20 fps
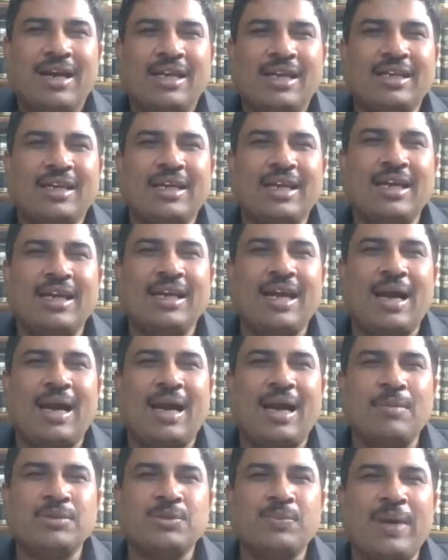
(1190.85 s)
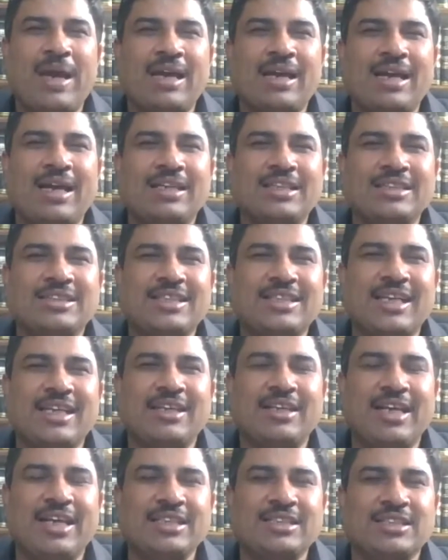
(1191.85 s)
And the king comes back, and he said,
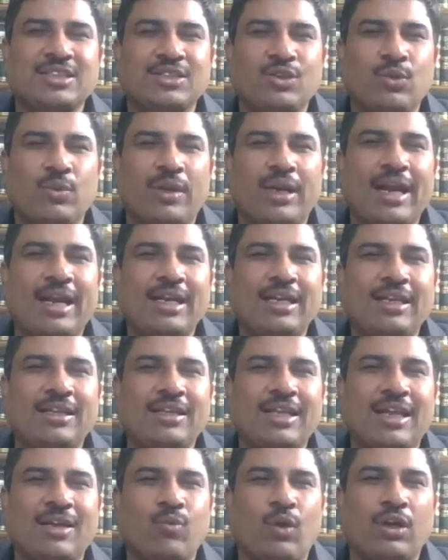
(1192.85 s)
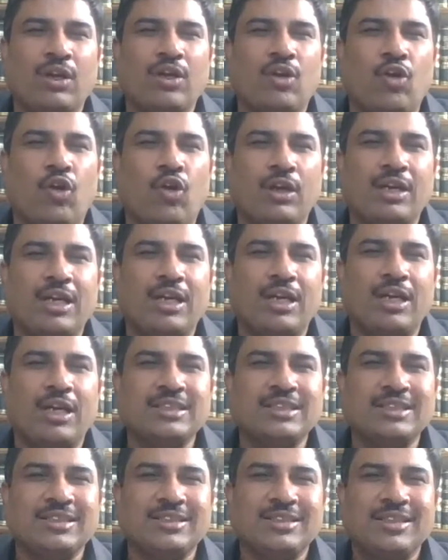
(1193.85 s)
yes, you were right, that what God
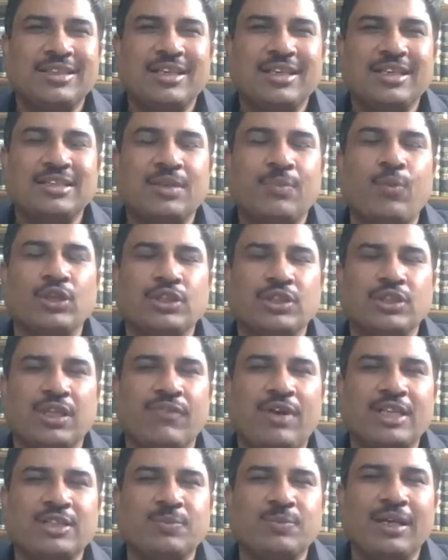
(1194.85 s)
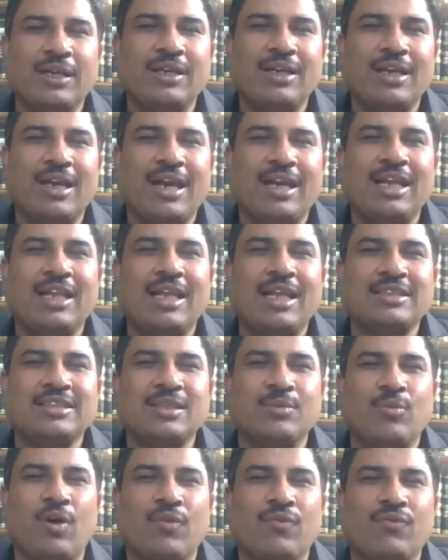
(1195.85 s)
does is a positive aspect, and he
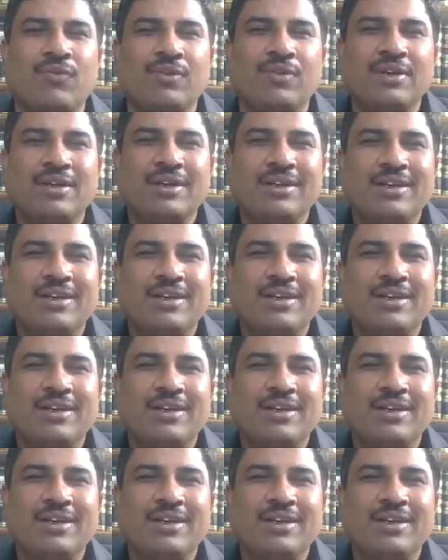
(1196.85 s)
lets him off.